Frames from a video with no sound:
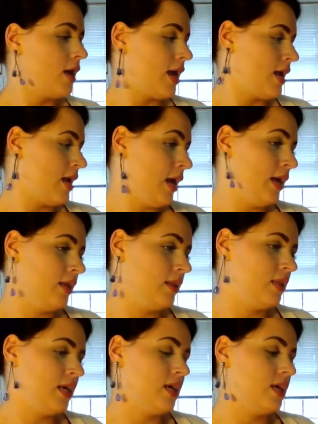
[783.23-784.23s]

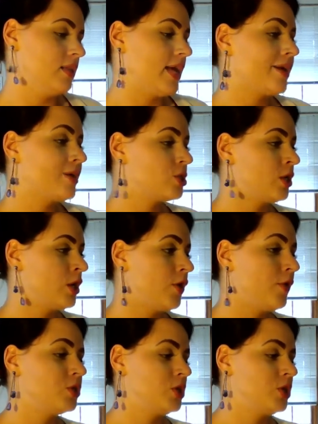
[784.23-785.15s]
And then lecture notes.